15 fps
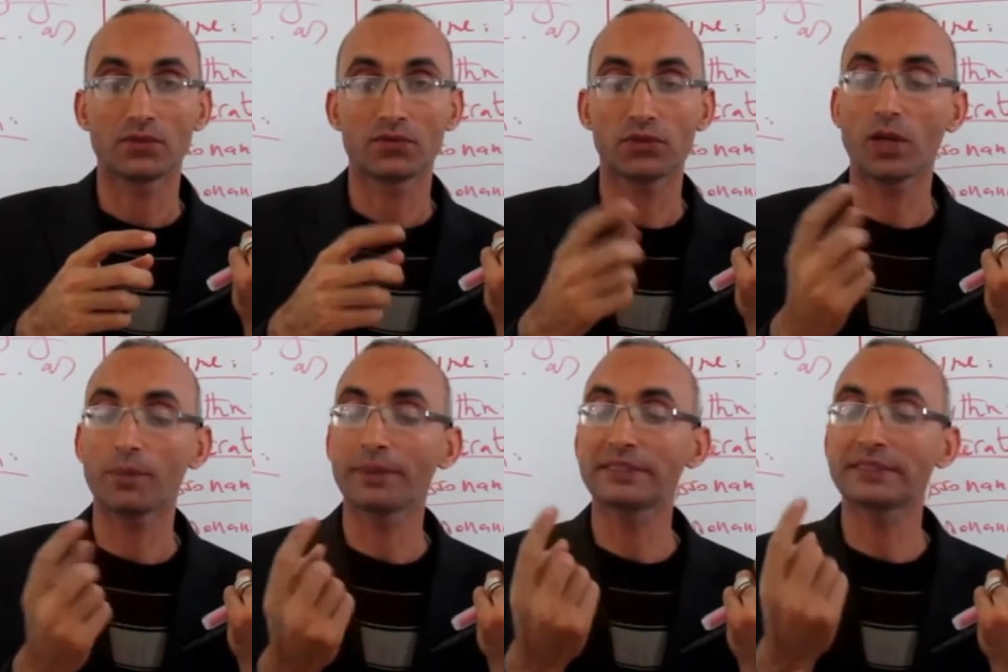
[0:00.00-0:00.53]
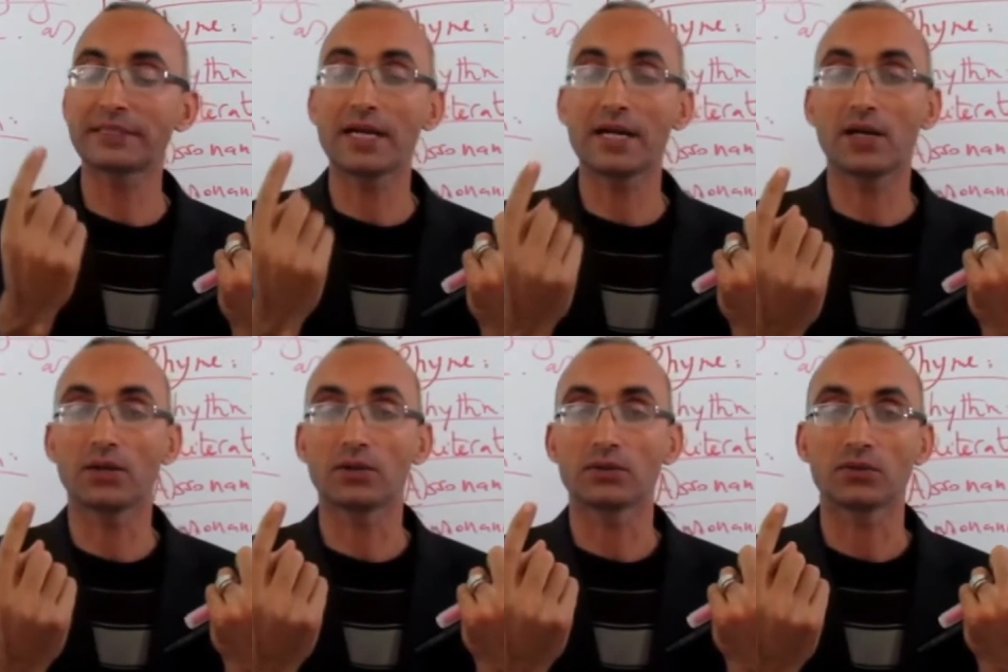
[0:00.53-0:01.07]
flop it's
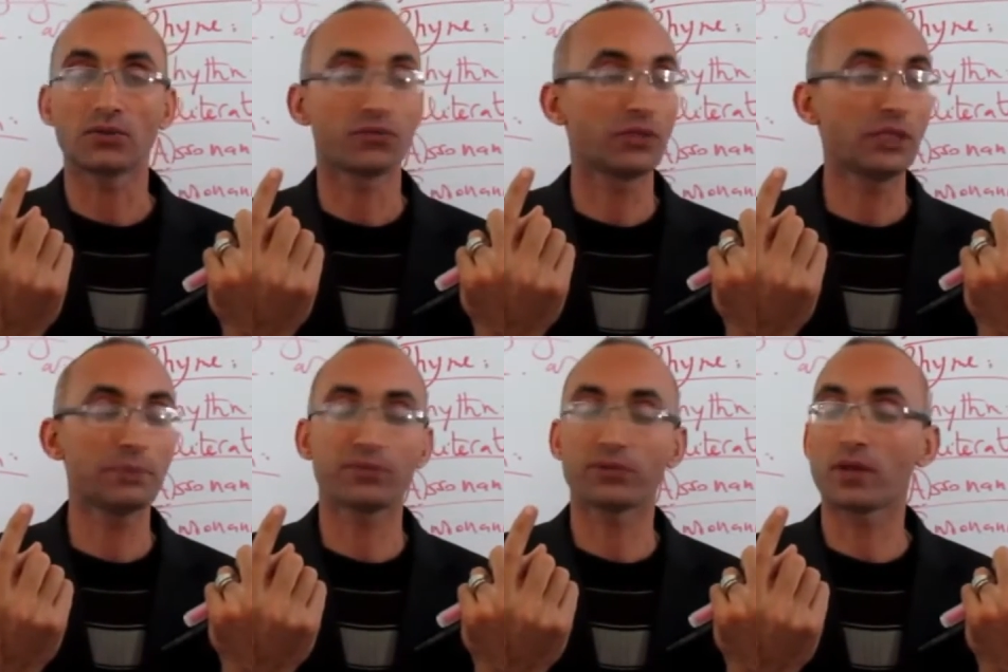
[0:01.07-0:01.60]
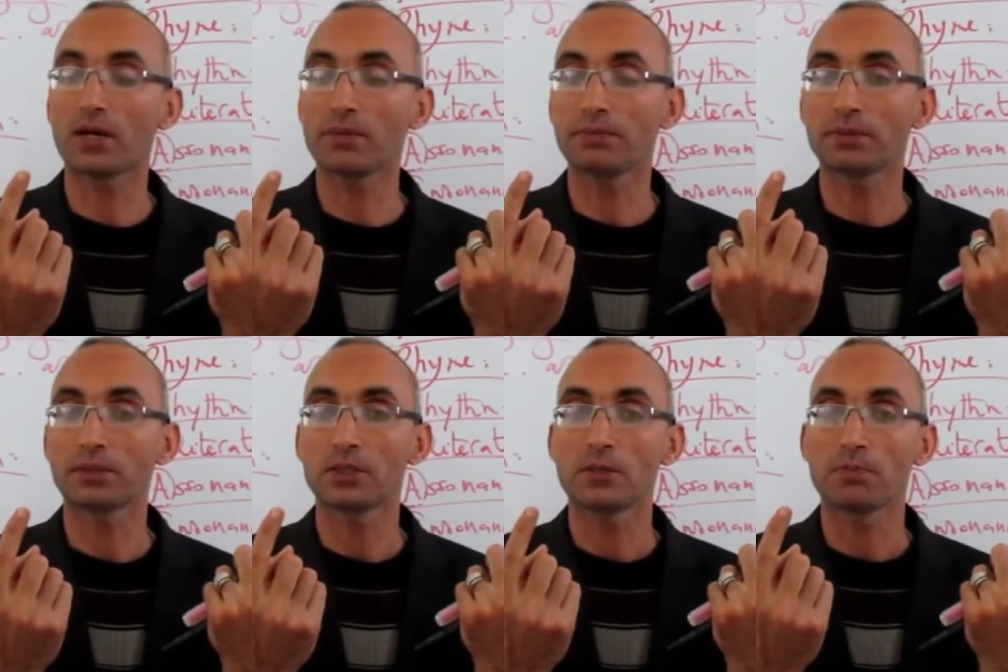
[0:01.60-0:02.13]
L,
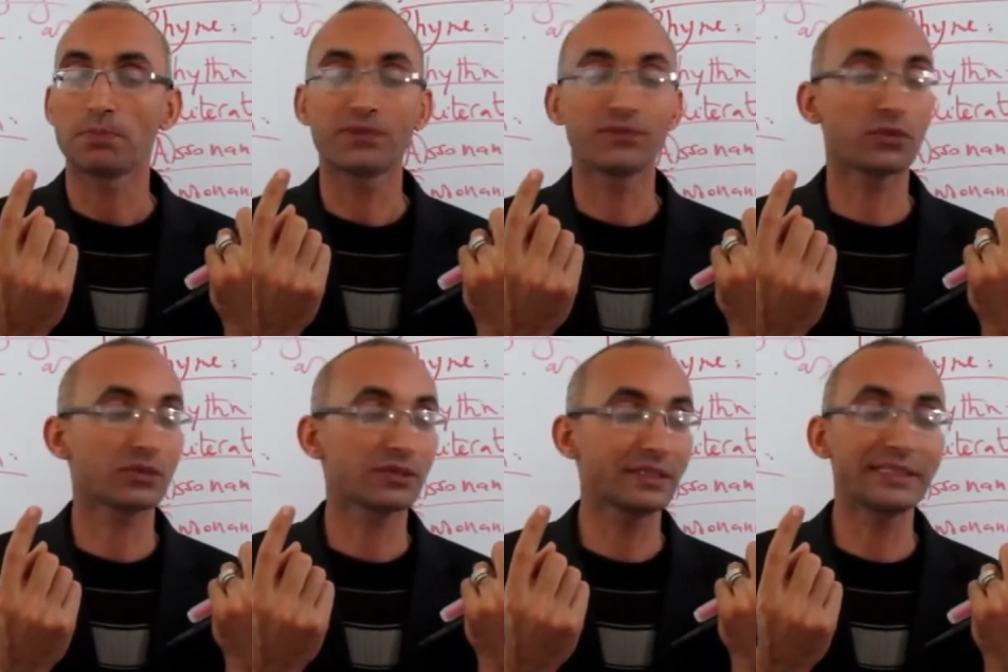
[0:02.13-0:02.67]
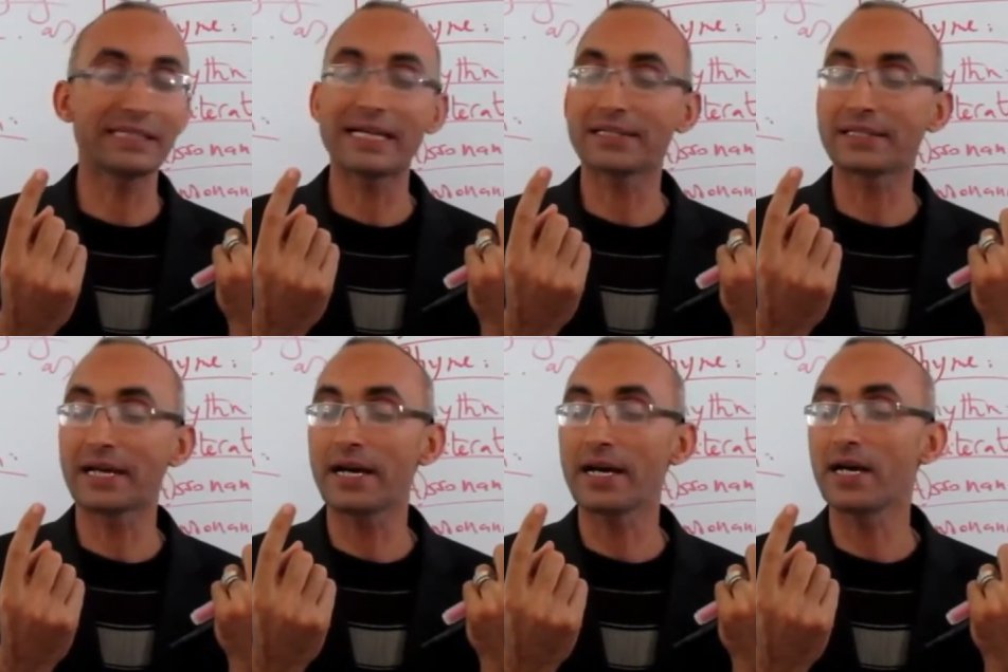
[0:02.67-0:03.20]
flip-flop. Before the E and
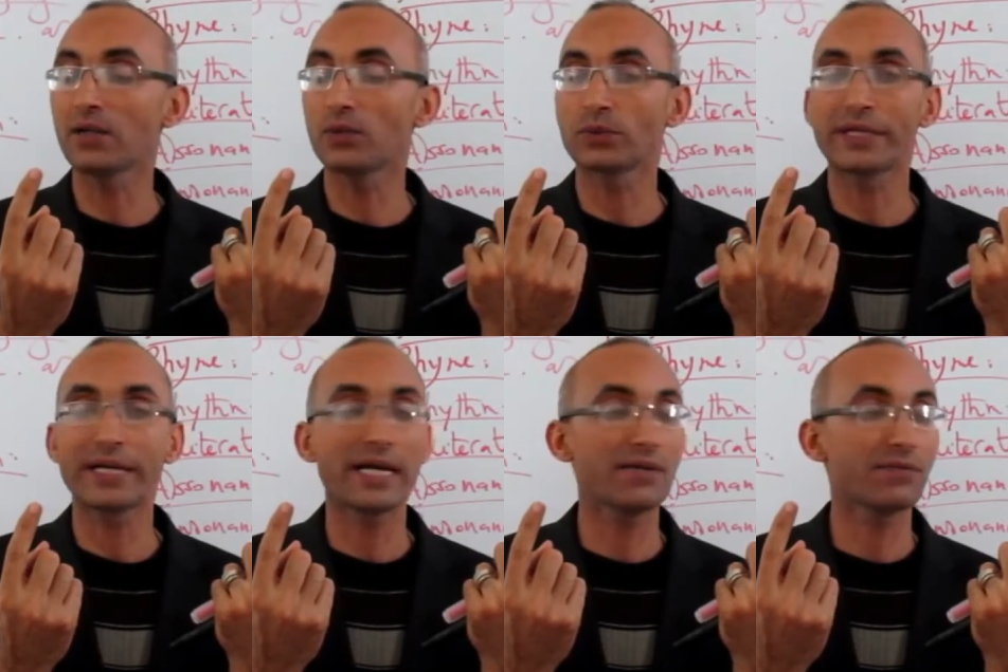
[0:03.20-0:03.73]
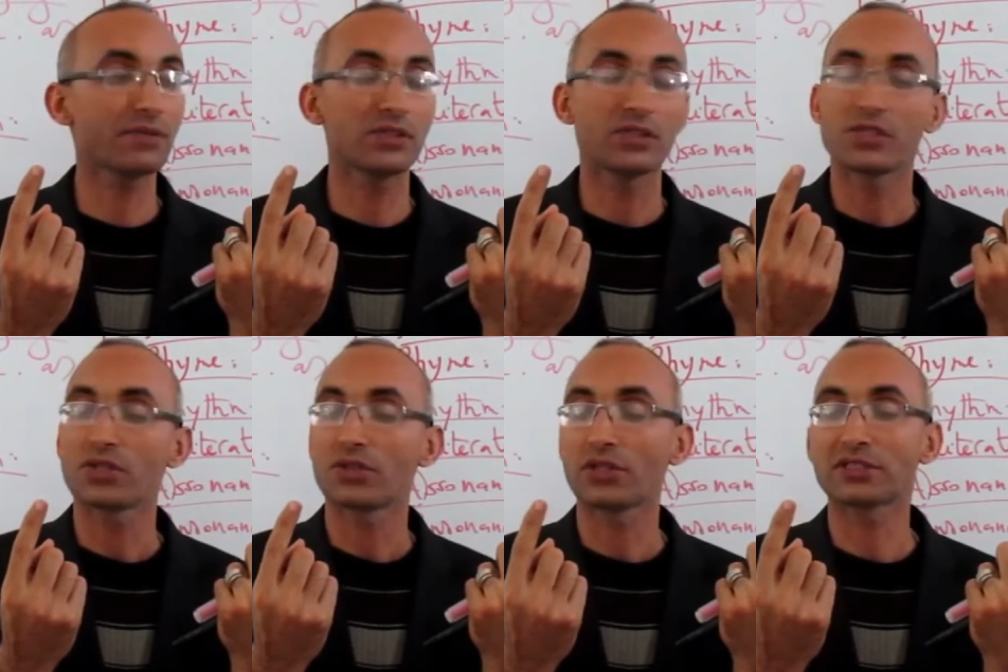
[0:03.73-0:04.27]
the L, we
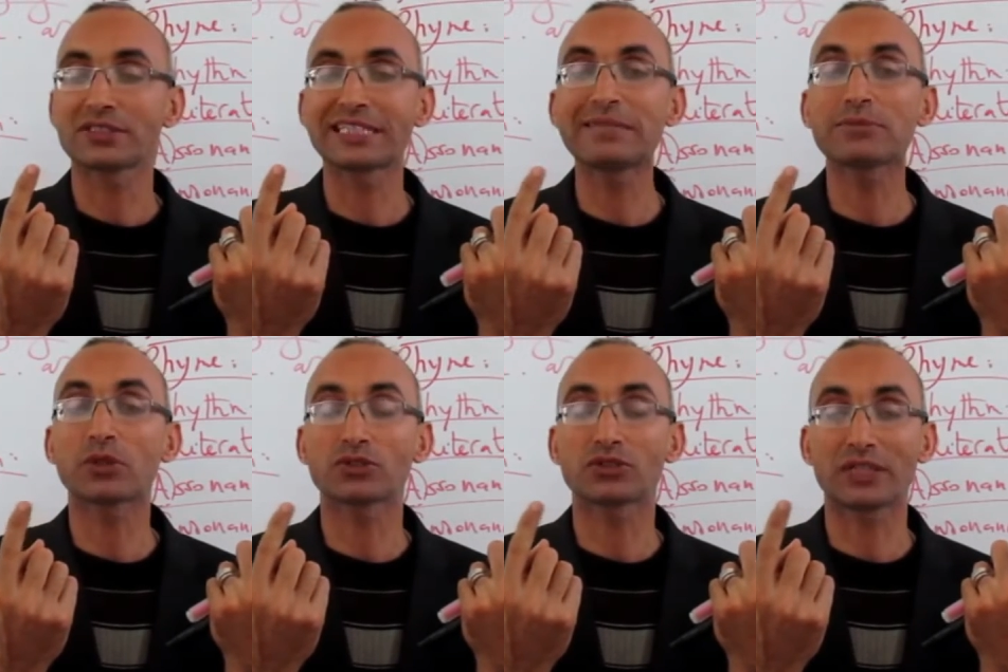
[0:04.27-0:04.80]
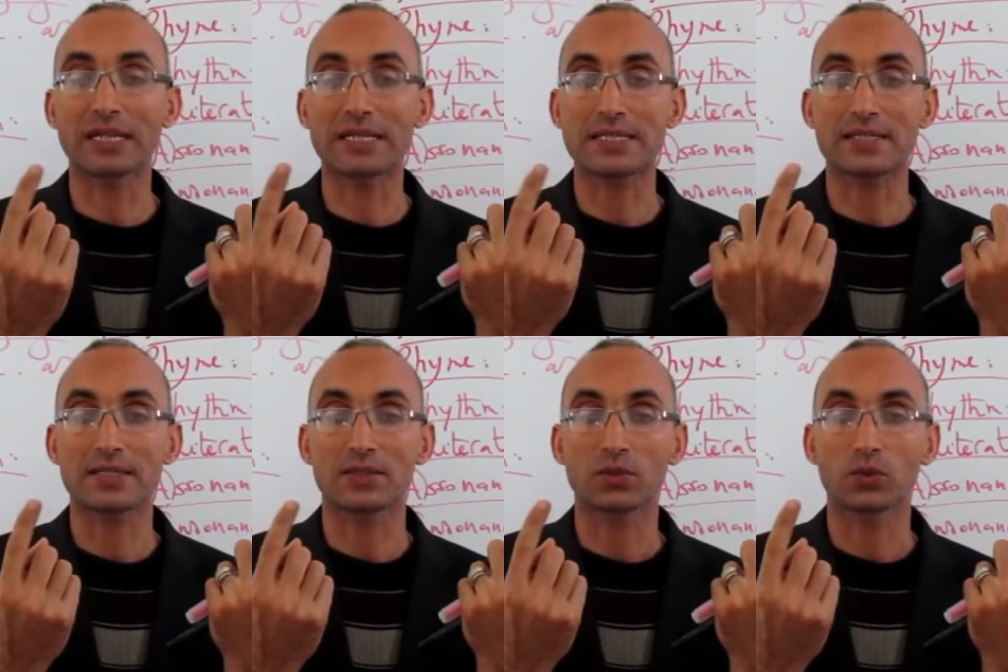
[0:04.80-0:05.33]
have the same
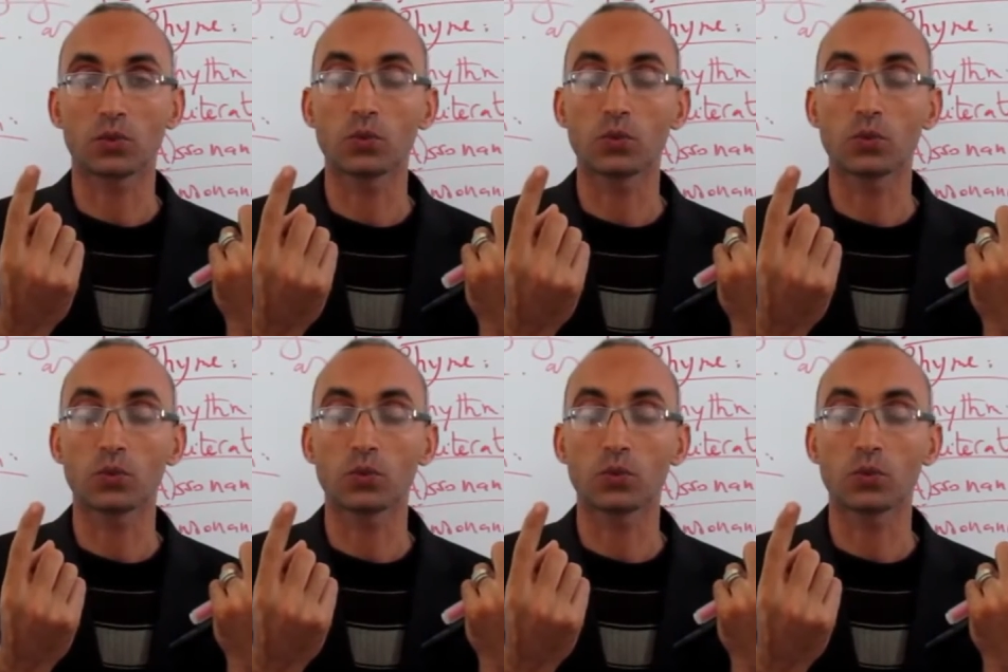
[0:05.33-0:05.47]
consonants.